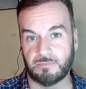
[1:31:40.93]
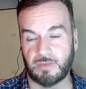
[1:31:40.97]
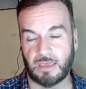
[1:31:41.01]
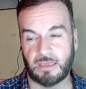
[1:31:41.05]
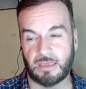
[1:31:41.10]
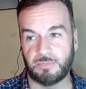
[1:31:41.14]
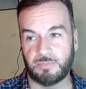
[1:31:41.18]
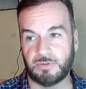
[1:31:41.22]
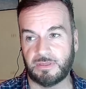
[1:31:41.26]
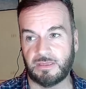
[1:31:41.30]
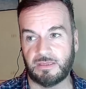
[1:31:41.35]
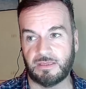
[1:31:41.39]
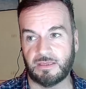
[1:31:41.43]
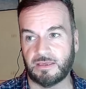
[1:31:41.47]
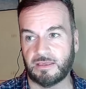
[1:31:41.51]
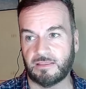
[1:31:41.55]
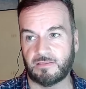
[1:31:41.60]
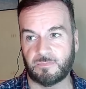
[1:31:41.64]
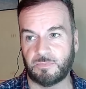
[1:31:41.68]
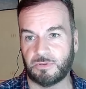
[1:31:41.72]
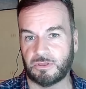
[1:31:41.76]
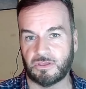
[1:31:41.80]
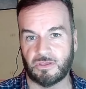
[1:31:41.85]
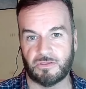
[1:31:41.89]
Maybe
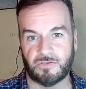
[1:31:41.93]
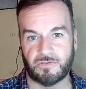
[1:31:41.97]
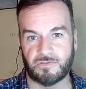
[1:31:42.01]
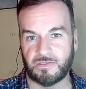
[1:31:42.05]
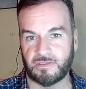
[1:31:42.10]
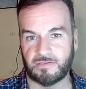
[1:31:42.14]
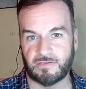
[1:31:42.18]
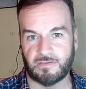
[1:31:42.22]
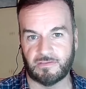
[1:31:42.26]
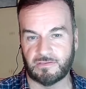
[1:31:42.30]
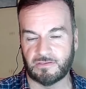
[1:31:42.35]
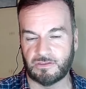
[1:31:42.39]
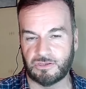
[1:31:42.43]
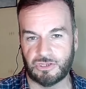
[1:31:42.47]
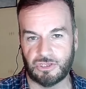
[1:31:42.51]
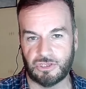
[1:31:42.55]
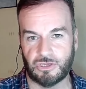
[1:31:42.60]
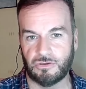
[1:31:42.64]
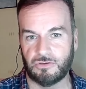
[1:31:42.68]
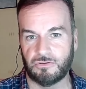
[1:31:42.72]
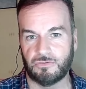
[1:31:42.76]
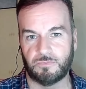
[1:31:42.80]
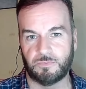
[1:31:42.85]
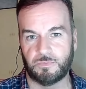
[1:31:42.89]
it's because this is a
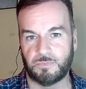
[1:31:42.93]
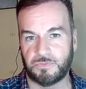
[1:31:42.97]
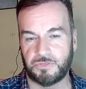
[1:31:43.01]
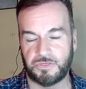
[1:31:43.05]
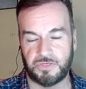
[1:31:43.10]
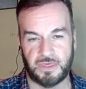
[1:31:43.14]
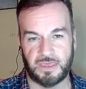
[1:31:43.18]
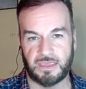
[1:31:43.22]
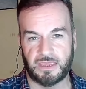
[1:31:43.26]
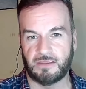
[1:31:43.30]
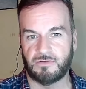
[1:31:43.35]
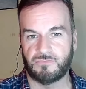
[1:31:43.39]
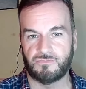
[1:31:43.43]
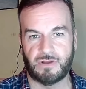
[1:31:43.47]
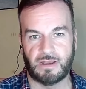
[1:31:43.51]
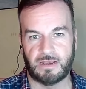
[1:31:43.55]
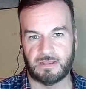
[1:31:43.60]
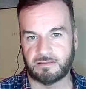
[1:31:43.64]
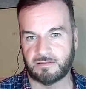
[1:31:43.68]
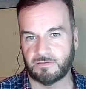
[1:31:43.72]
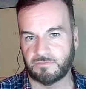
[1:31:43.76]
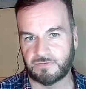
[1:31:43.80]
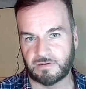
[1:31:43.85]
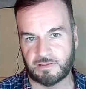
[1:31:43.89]
new thing,
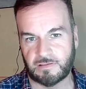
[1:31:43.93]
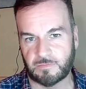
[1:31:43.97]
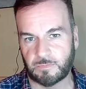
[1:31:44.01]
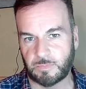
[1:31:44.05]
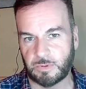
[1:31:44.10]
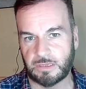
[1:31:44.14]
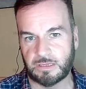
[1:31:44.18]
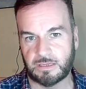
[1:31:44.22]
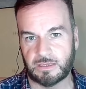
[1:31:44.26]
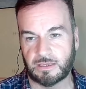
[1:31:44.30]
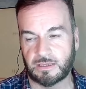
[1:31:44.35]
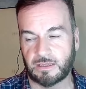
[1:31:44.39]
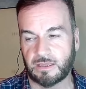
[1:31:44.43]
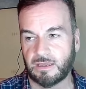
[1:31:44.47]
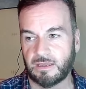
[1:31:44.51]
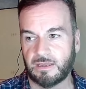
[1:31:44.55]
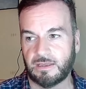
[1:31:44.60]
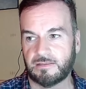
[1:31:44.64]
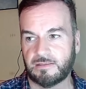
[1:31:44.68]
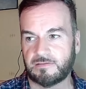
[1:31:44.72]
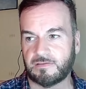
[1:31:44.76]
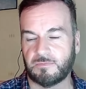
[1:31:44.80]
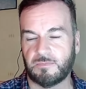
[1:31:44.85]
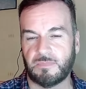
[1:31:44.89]
relatively speaking.
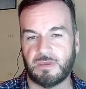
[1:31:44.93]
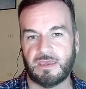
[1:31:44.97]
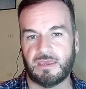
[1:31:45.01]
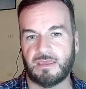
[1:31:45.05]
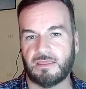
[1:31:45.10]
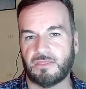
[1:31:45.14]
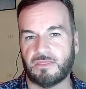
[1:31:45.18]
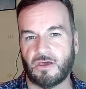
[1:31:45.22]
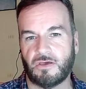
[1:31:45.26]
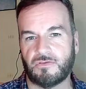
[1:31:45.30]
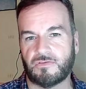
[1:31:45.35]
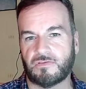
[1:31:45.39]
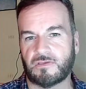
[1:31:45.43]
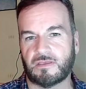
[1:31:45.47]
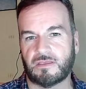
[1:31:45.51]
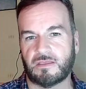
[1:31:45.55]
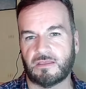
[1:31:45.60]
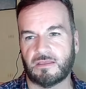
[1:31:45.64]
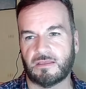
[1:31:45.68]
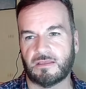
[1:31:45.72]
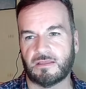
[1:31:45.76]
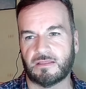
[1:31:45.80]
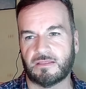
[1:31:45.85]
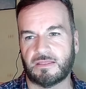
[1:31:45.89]
To me,
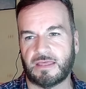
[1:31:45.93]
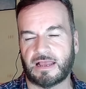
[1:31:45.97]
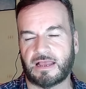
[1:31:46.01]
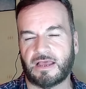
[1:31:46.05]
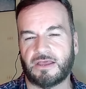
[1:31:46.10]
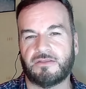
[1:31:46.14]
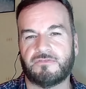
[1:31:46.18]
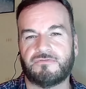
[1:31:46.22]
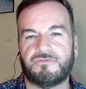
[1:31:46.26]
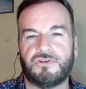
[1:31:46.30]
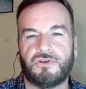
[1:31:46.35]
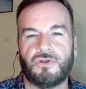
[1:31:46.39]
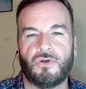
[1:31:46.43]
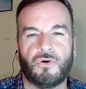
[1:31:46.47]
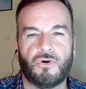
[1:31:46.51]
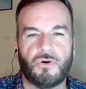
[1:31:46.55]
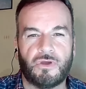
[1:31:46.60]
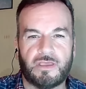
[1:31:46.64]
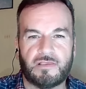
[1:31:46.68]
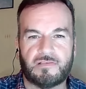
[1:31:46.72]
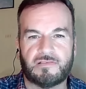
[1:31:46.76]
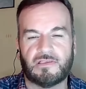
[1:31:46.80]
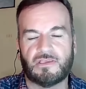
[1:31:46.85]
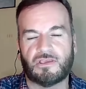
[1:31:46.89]
that kind of
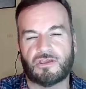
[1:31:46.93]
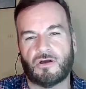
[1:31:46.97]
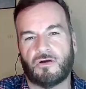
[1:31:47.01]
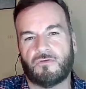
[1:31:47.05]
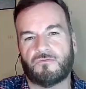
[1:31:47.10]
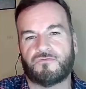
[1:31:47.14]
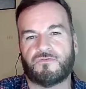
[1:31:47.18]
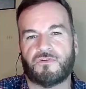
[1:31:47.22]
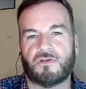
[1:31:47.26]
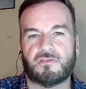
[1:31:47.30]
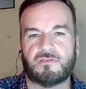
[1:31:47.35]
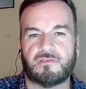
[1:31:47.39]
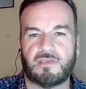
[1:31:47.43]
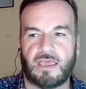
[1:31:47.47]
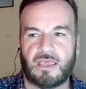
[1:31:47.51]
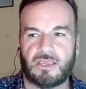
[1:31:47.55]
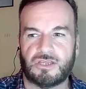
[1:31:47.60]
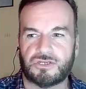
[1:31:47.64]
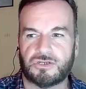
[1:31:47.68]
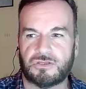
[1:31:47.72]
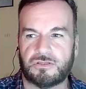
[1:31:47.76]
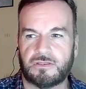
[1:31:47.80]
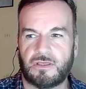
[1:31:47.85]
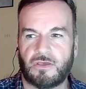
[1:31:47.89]
noisy
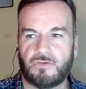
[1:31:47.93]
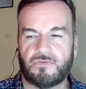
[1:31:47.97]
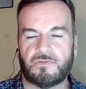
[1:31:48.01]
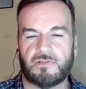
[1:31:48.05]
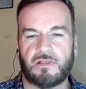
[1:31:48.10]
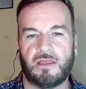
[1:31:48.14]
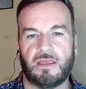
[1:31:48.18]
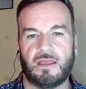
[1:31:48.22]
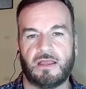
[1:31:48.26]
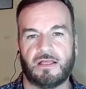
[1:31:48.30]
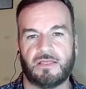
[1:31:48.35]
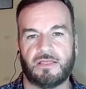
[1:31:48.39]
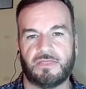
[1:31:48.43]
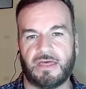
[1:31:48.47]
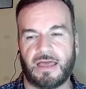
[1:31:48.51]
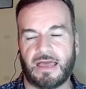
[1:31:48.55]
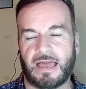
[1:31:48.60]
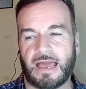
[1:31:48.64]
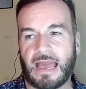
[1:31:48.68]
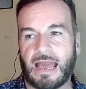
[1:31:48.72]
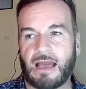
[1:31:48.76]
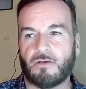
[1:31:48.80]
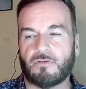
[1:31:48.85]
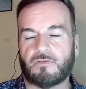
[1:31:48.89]
confrontation,
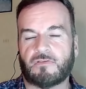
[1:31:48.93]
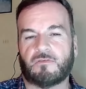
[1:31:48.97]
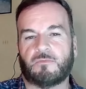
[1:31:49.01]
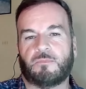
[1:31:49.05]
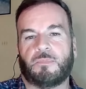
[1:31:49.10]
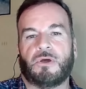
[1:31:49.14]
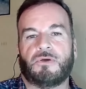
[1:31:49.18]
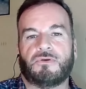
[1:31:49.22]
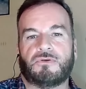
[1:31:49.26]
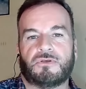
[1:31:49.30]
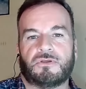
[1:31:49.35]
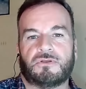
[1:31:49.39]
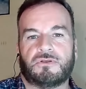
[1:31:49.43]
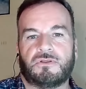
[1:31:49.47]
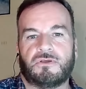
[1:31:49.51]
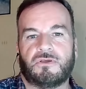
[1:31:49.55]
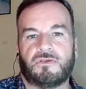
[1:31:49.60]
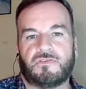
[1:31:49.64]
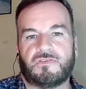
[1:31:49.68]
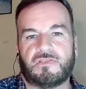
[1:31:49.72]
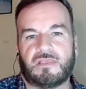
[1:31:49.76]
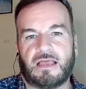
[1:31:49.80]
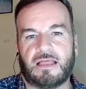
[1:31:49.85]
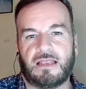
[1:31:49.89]
that
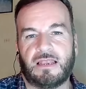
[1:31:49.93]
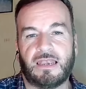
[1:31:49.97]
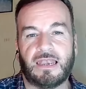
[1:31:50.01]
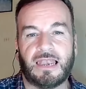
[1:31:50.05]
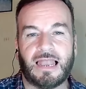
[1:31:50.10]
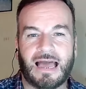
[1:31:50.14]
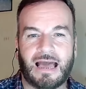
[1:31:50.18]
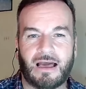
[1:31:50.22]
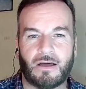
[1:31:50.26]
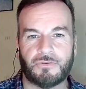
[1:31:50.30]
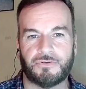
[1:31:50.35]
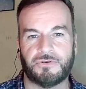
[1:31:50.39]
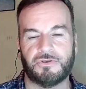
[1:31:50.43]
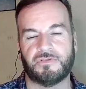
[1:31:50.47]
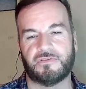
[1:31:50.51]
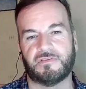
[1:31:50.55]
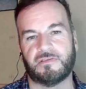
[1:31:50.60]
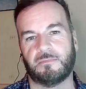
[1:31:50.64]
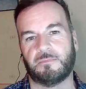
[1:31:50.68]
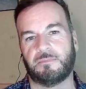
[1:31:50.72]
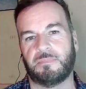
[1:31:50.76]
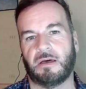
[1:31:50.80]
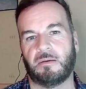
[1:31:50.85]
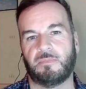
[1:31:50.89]
outspokenness, that
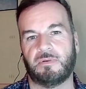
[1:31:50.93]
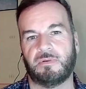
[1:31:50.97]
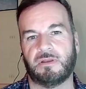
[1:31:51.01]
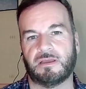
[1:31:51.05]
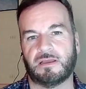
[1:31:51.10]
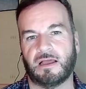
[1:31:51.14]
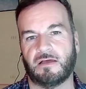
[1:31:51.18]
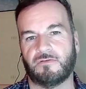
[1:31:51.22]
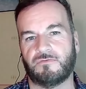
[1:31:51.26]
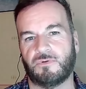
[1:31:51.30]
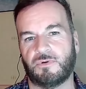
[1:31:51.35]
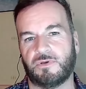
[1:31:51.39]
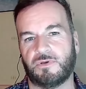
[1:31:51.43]
loudness in public,